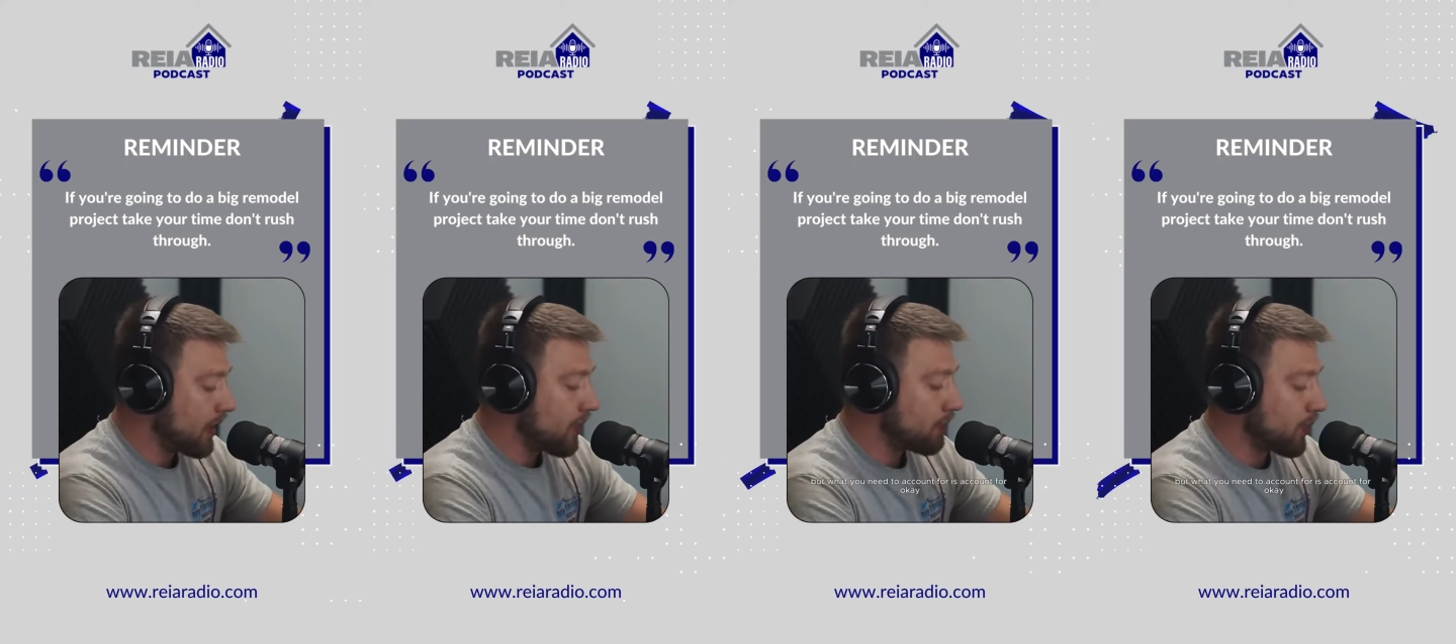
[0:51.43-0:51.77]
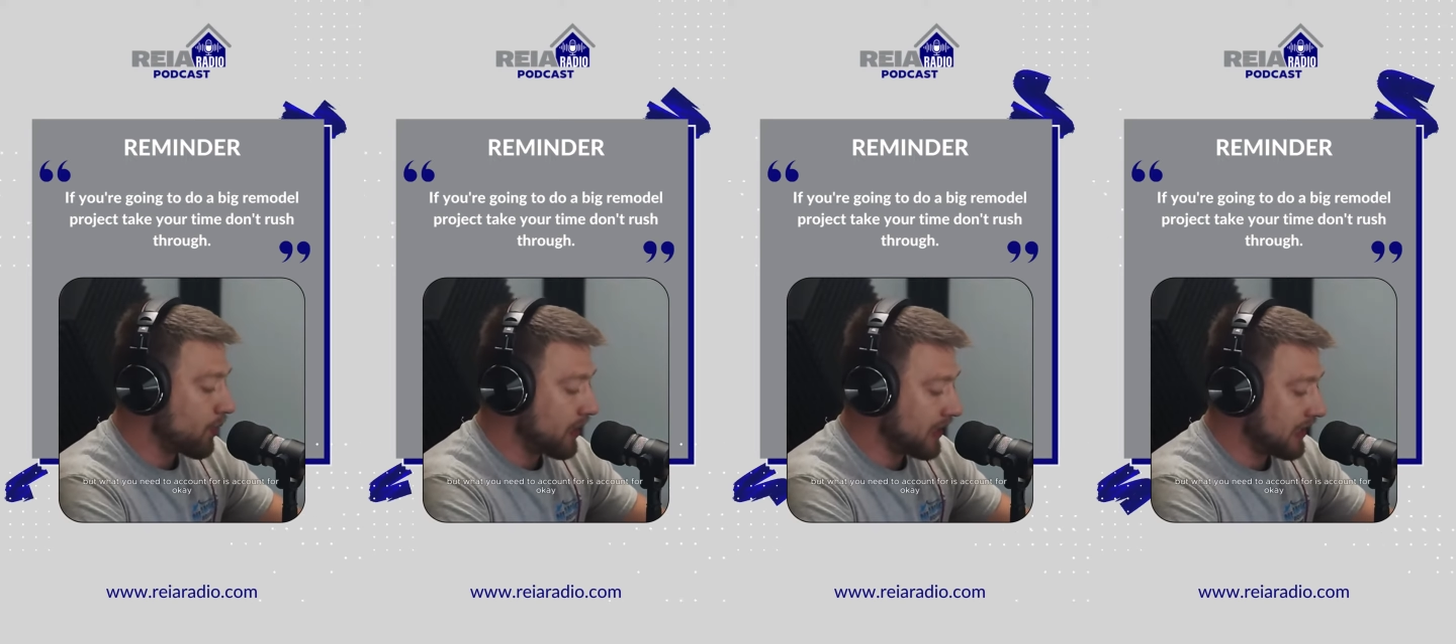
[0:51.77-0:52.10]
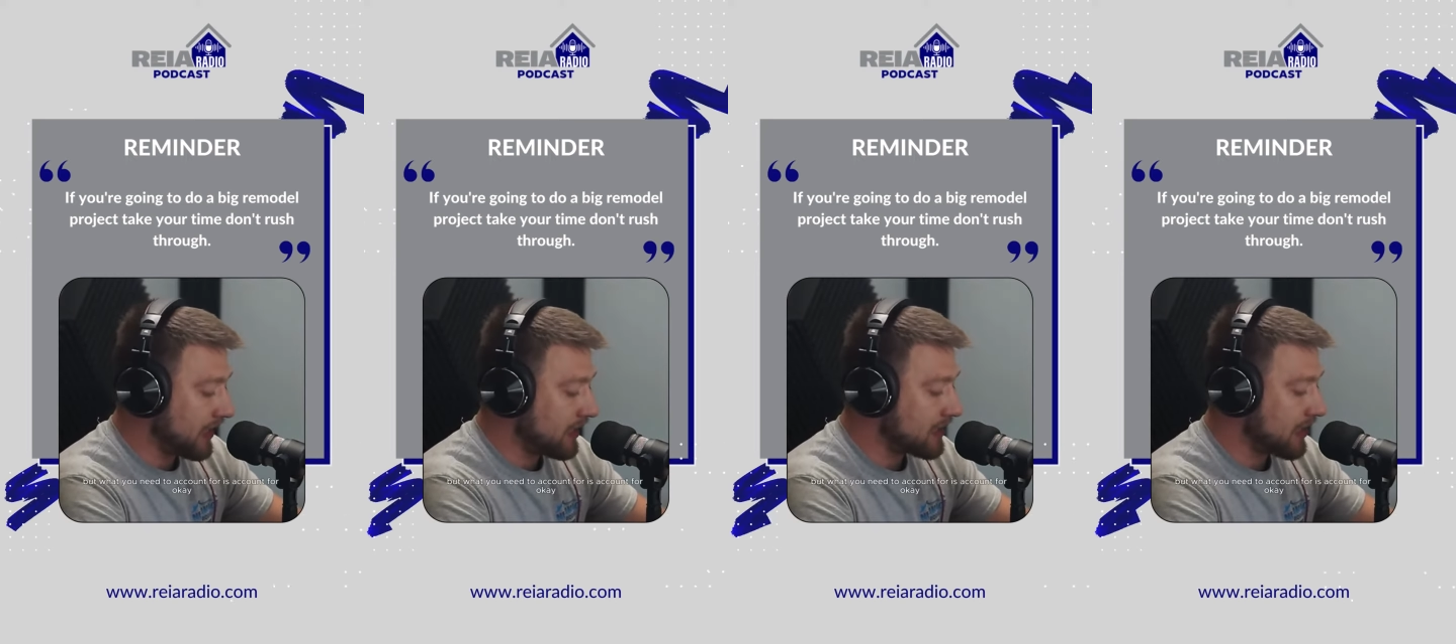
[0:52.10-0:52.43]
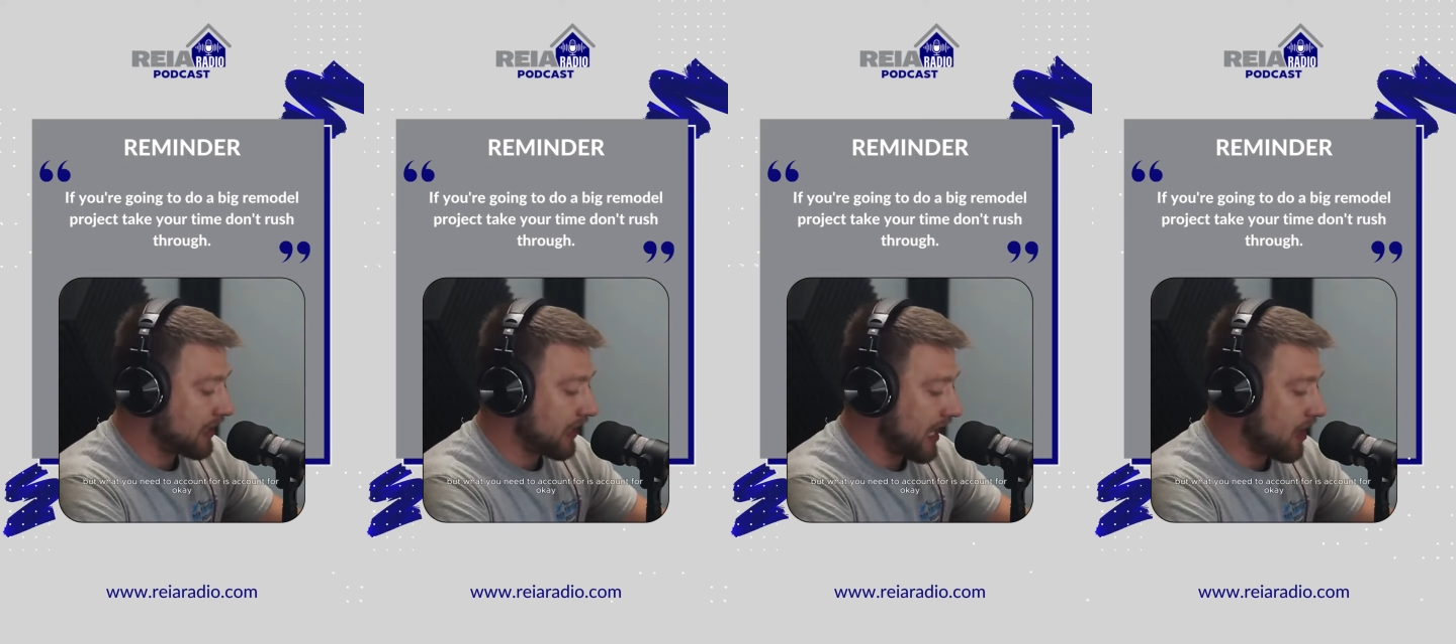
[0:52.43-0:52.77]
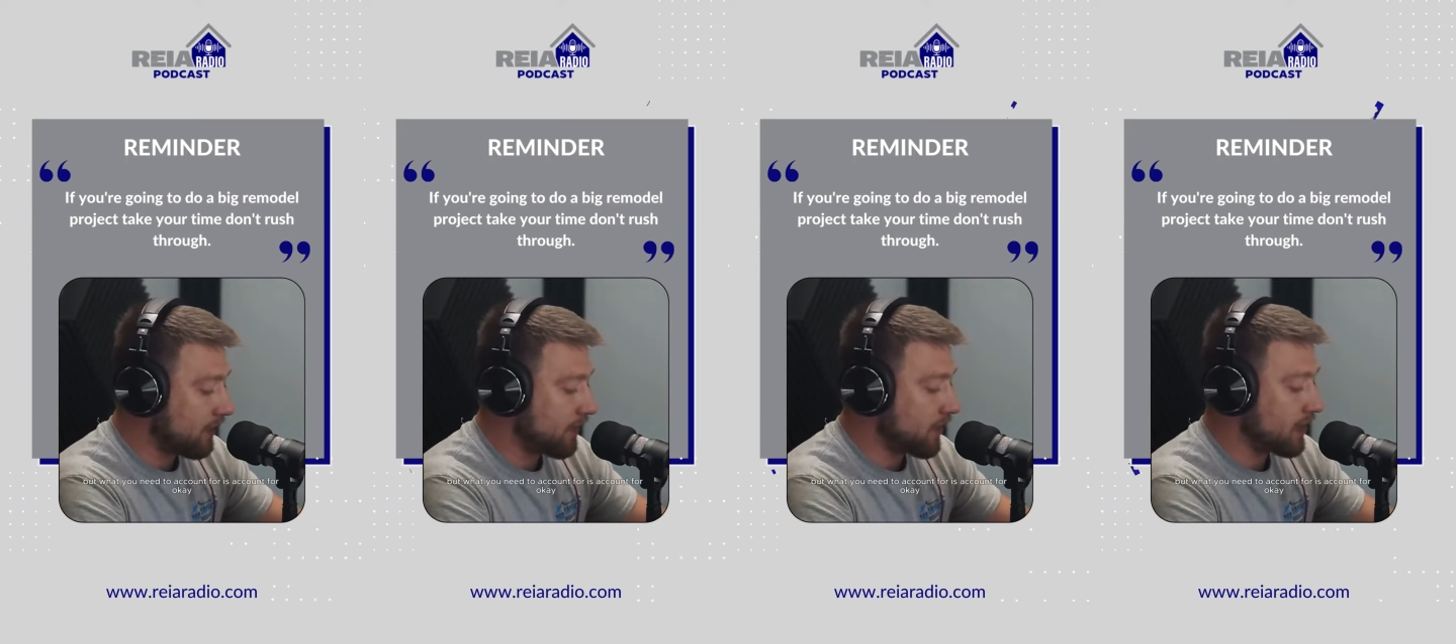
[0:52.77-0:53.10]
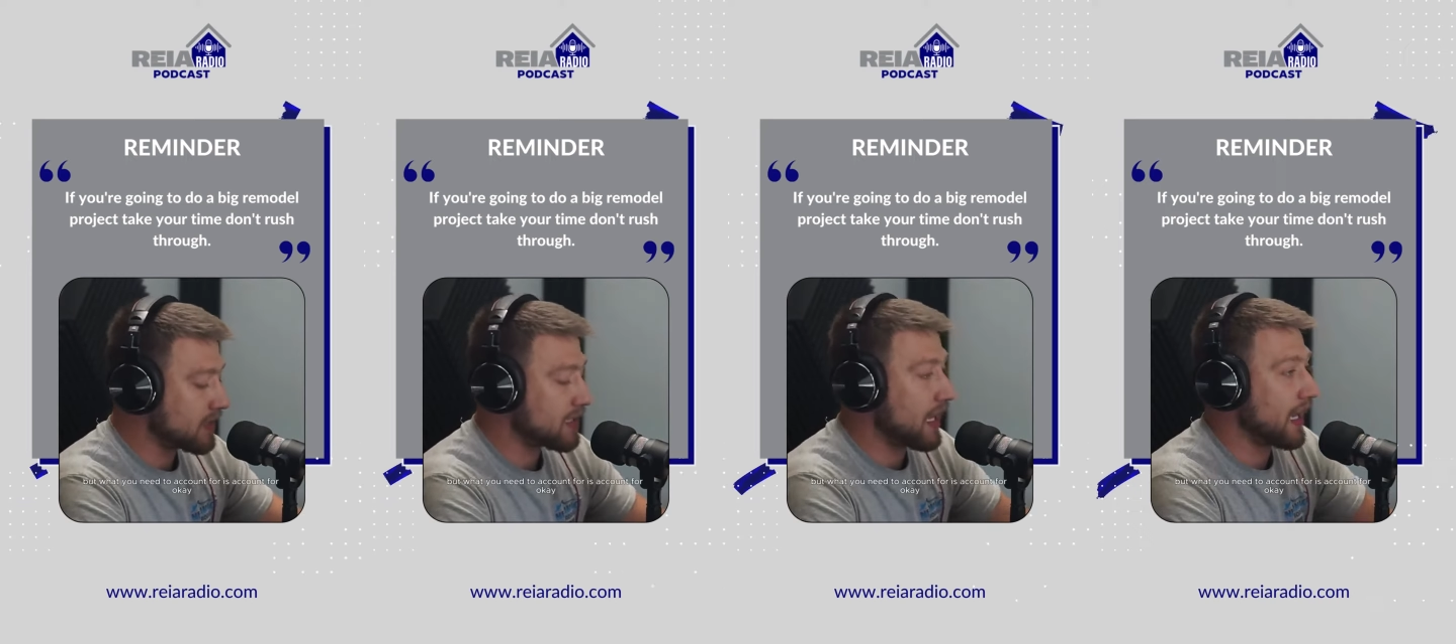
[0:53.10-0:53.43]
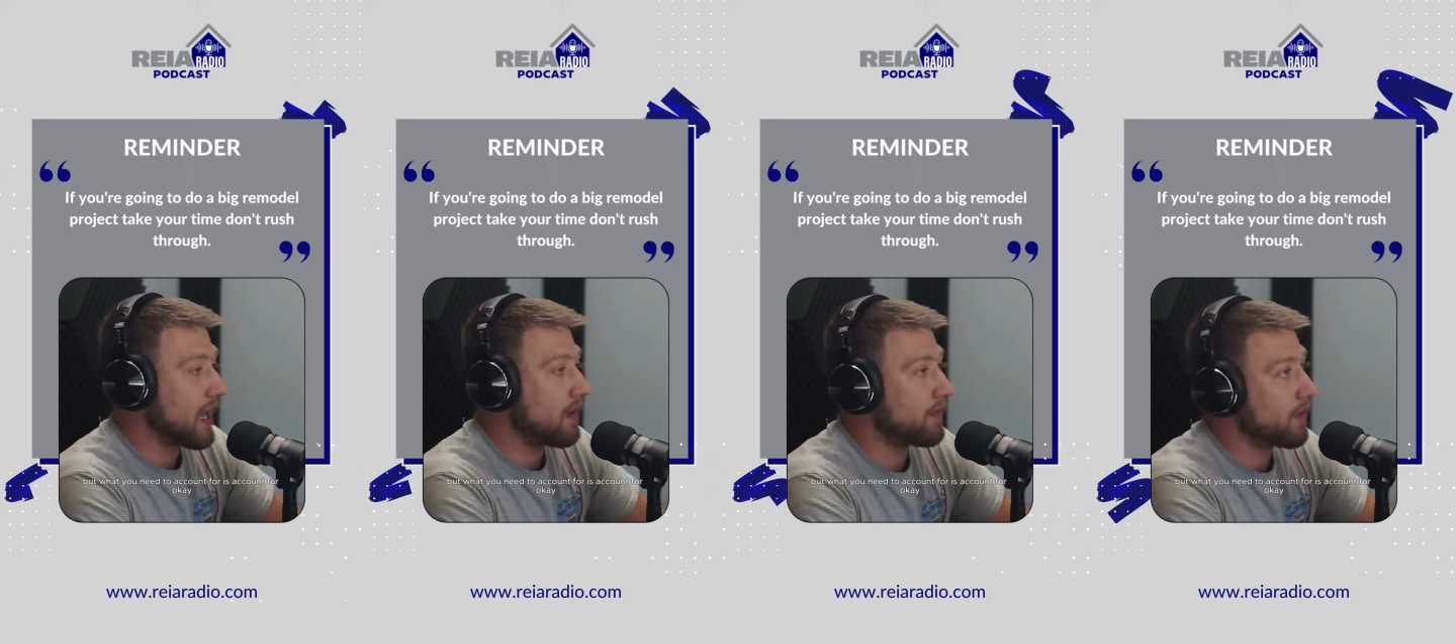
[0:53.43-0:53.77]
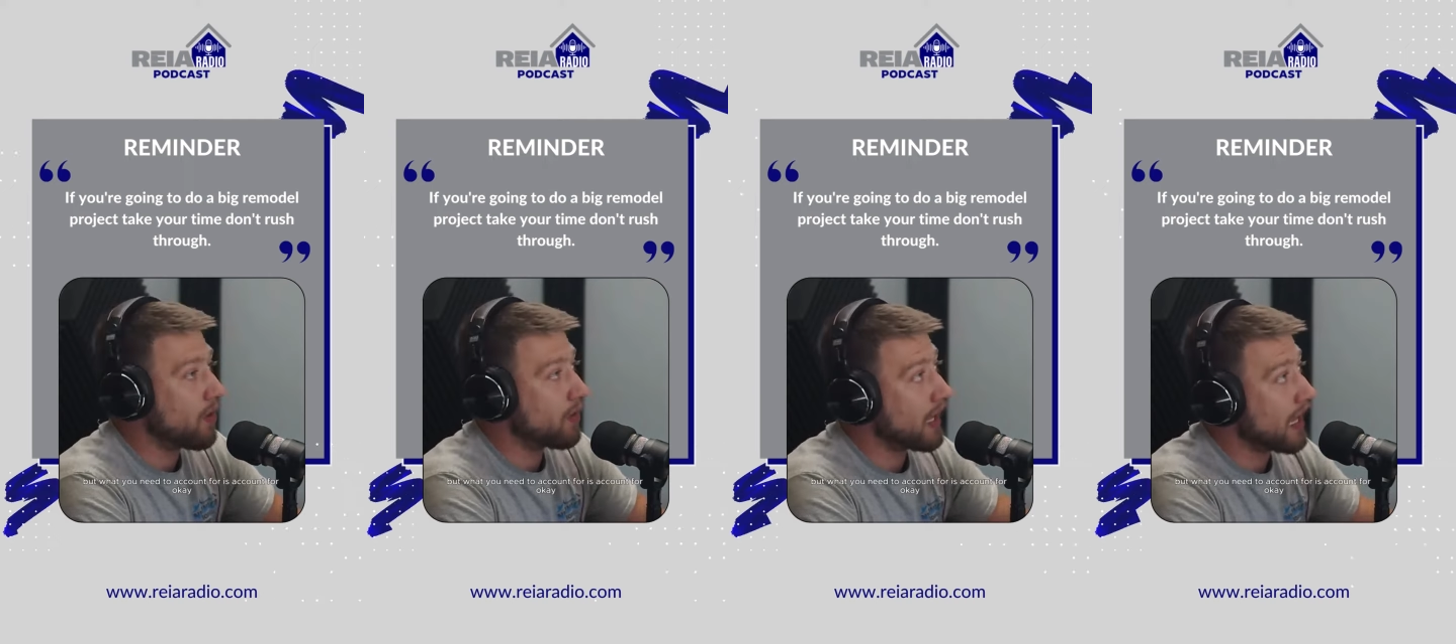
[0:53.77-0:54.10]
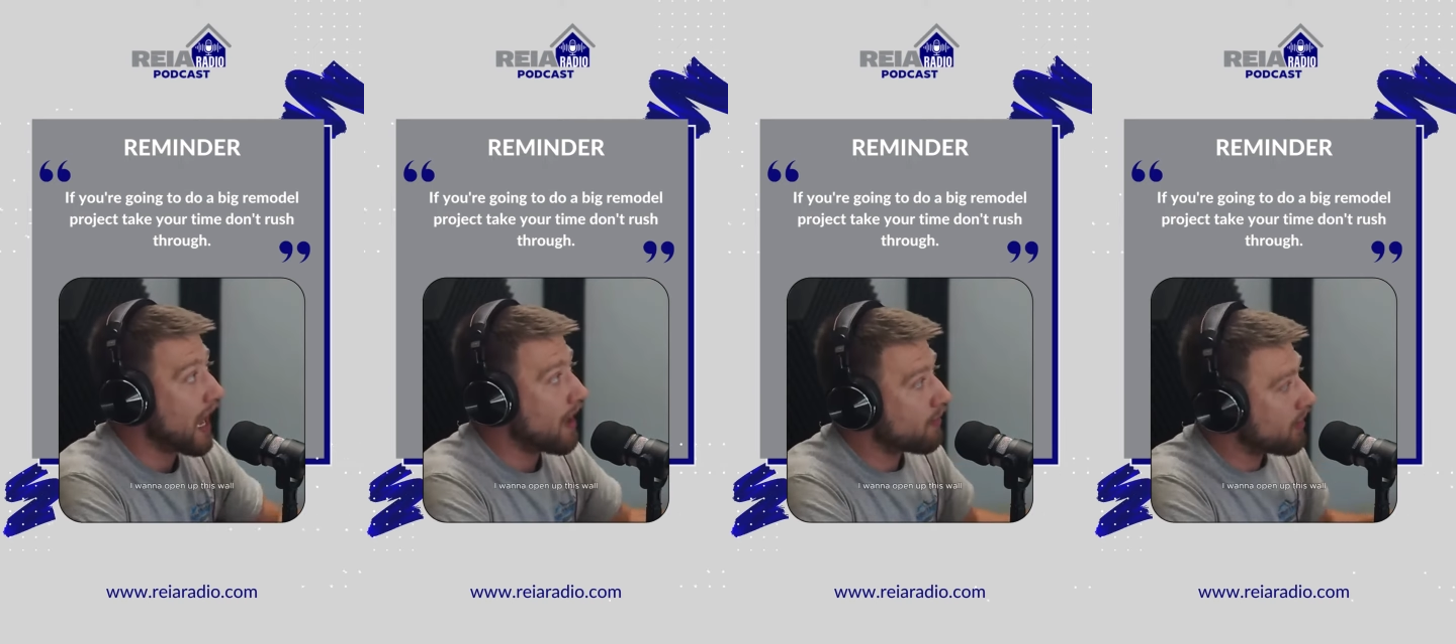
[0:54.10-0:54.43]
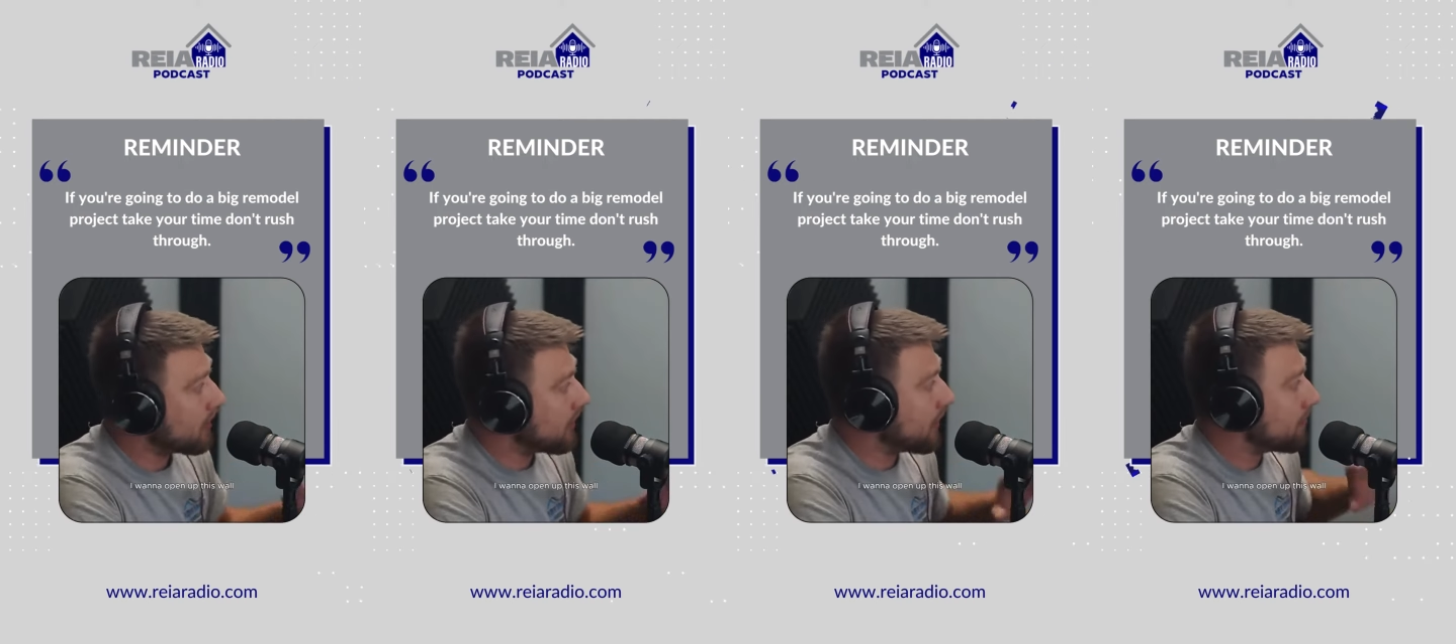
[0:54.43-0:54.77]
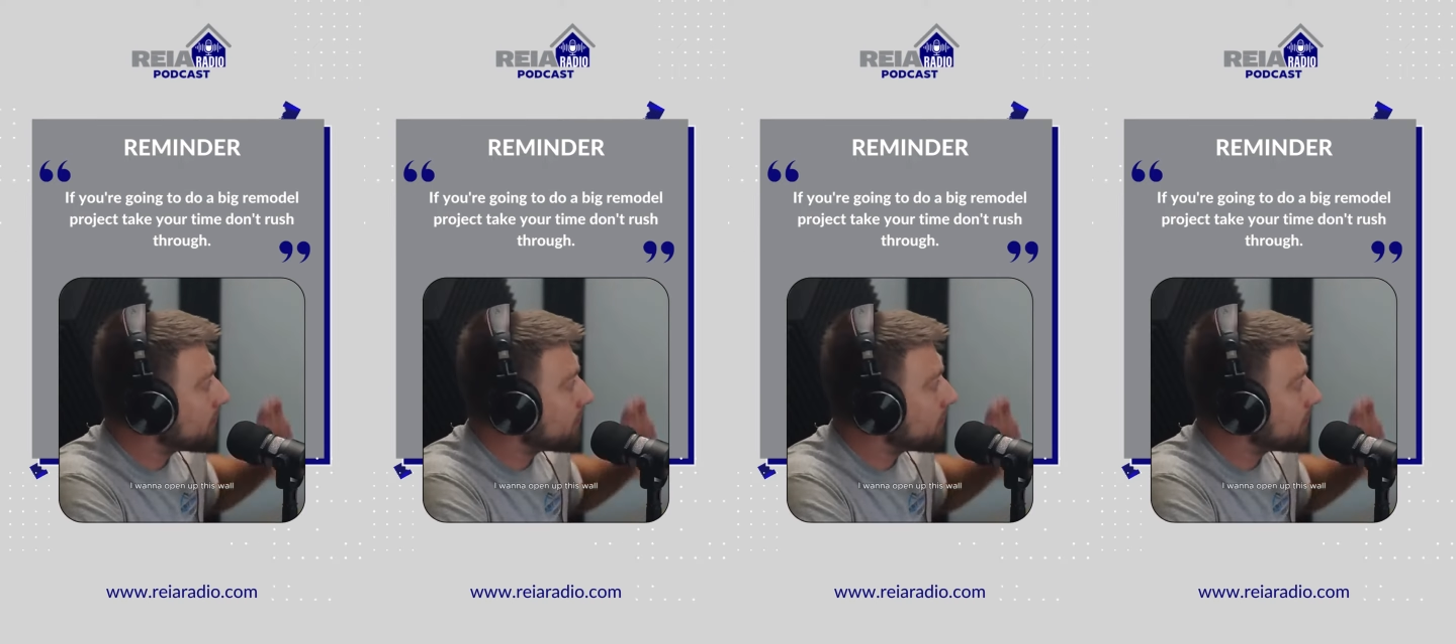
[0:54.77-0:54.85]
But what you need to account for is account for okay, I want to